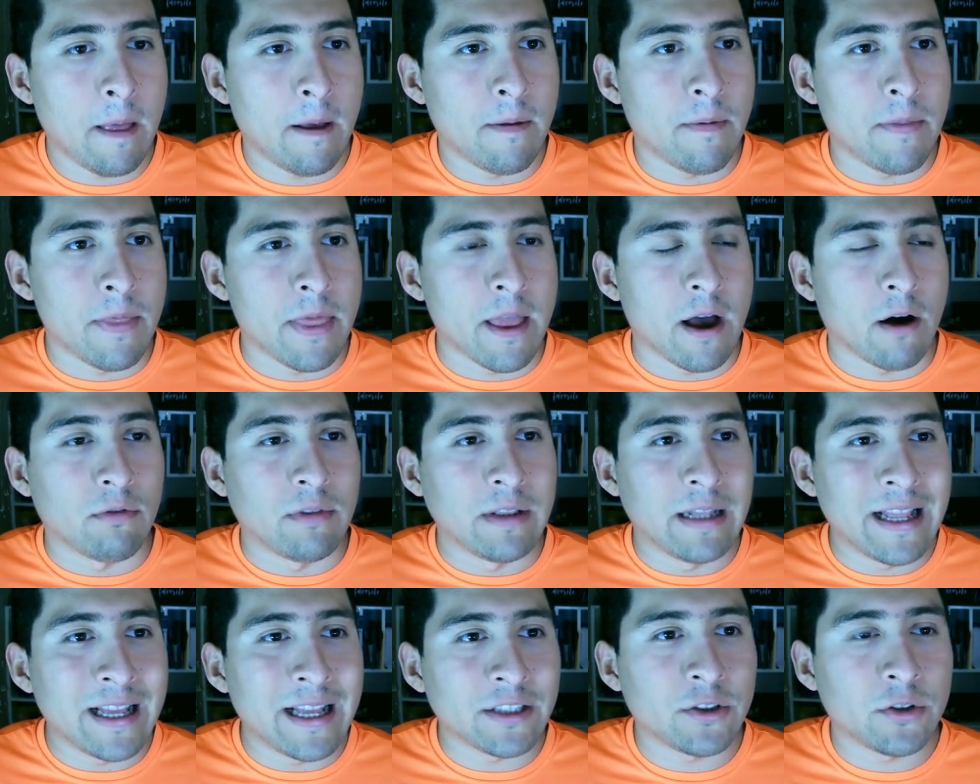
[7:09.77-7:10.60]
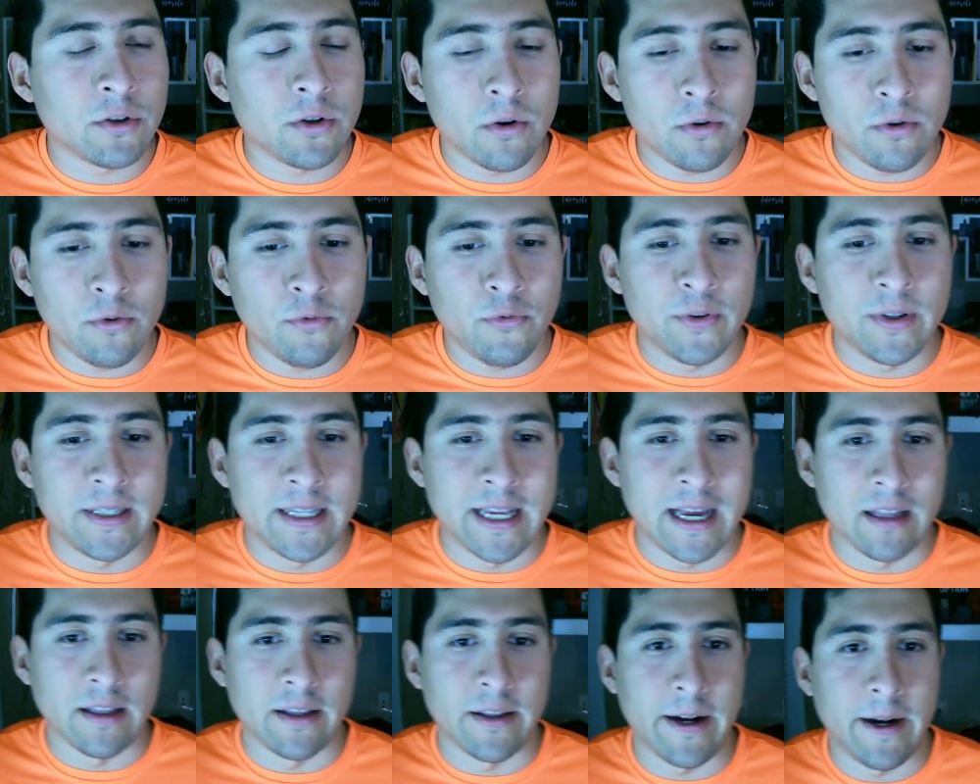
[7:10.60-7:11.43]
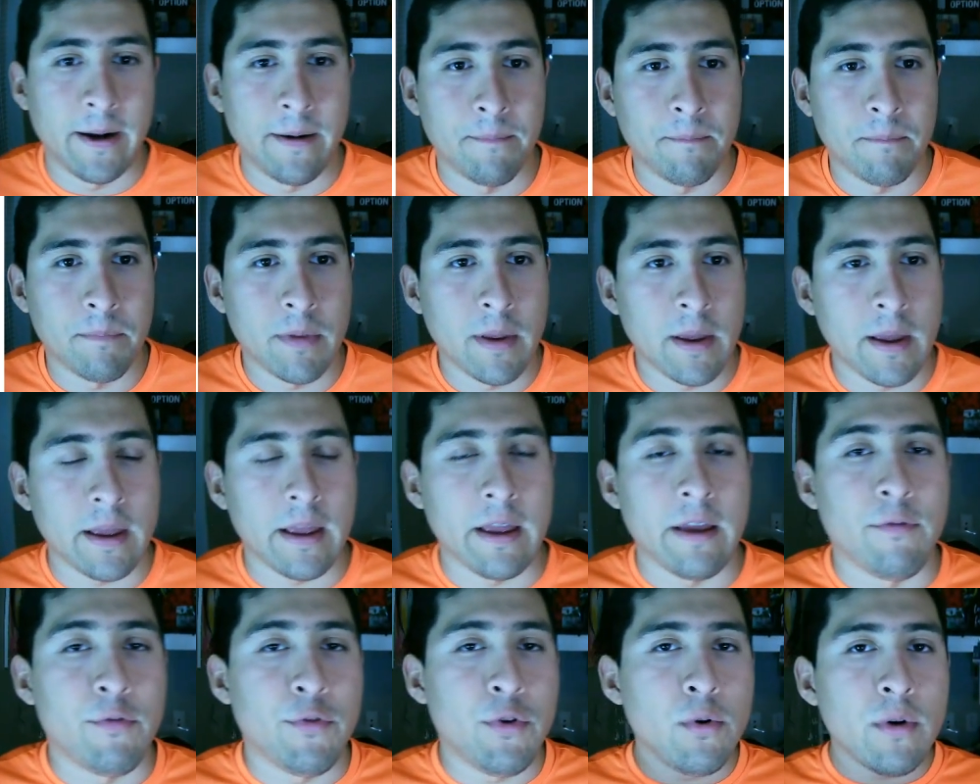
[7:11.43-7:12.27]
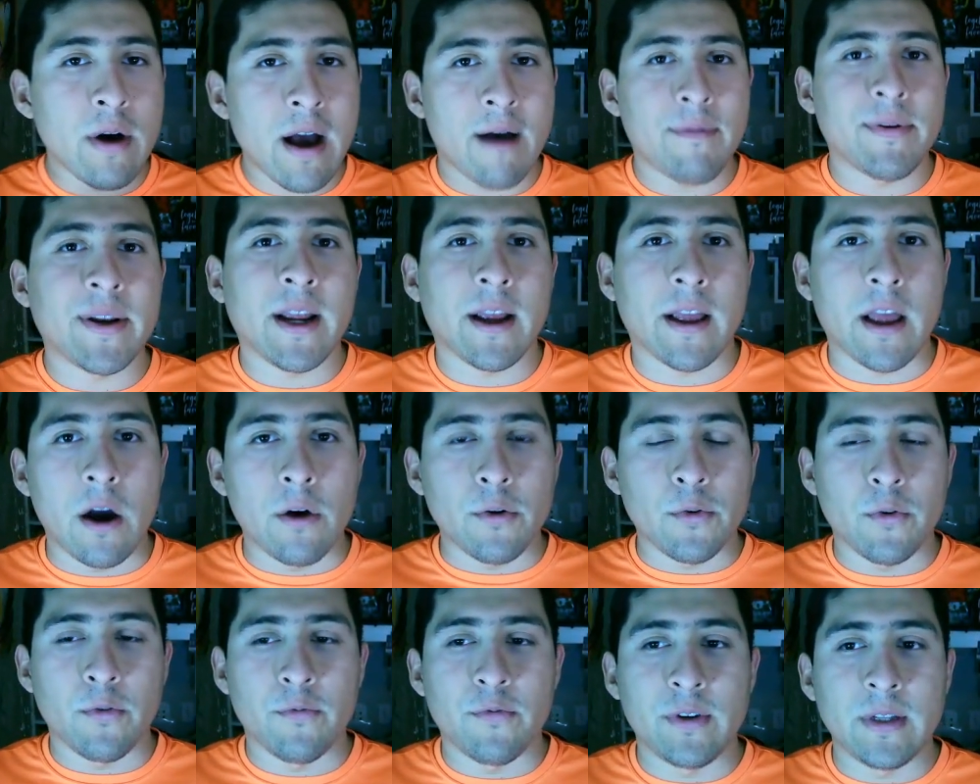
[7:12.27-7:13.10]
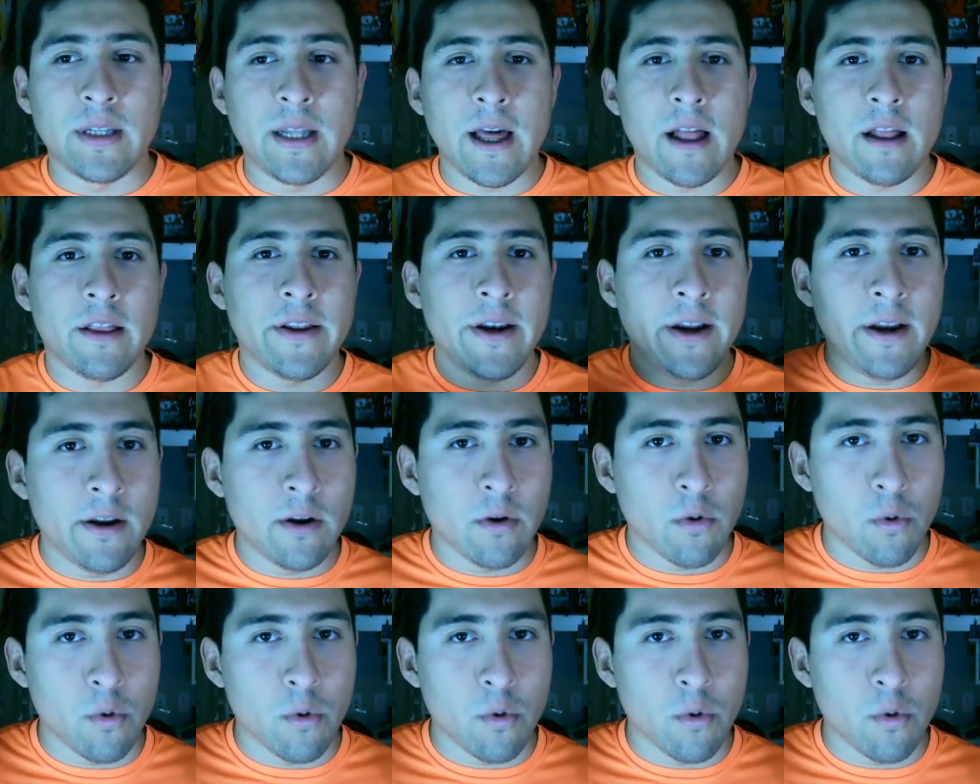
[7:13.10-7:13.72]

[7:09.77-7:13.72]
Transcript: Now let's go to Fidelity. If you have an account on Fidelity,